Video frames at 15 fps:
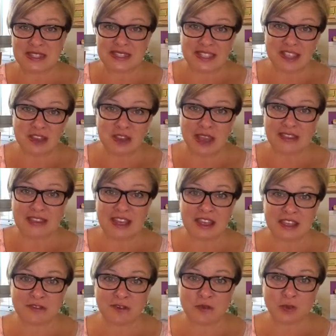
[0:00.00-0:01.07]
still, I
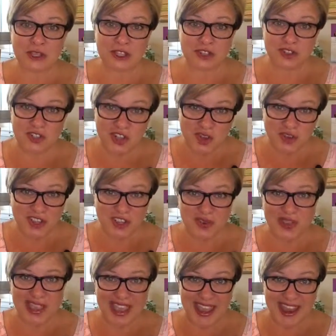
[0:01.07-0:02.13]
think when you show that you
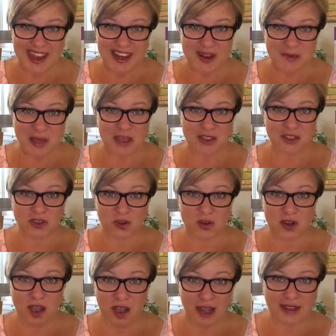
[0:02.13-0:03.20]
care about
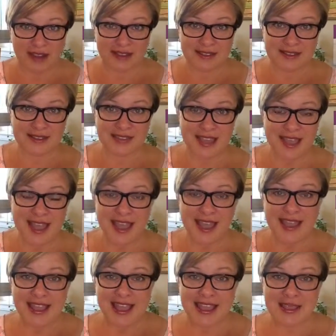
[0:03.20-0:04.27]
your audience,
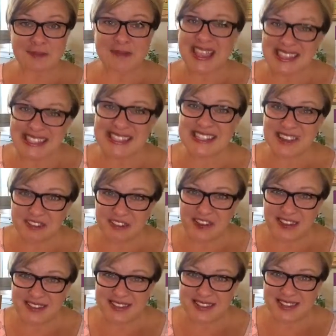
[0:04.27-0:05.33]
it makes a
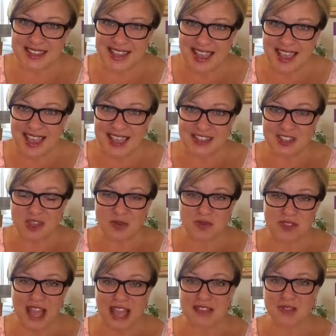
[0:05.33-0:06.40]
difference. So
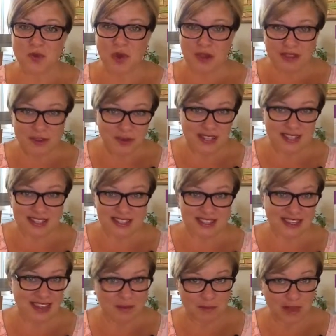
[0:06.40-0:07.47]
that's one of the reasons
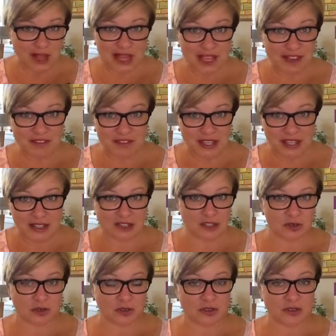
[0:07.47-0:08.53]
that I'm loving
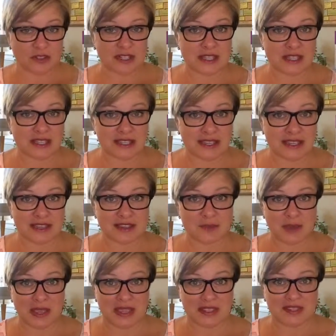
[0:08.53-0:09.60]
Doodles is
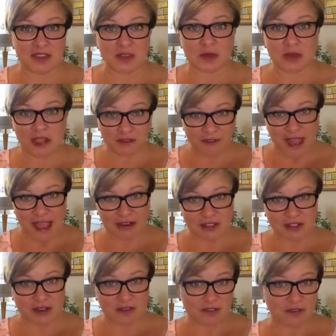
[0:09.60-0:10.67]
because of the unique
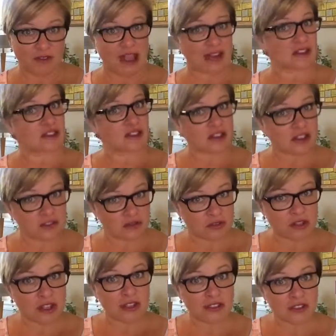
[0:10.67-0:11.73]
factor and the fact that
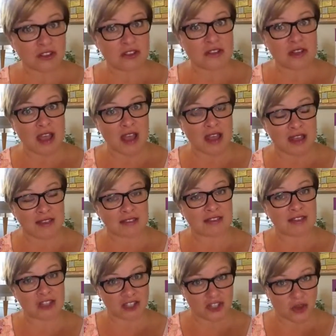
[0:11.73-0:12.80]

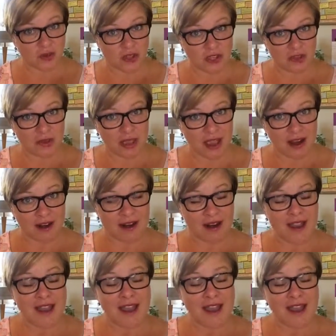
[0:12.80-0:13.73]
they show that you care.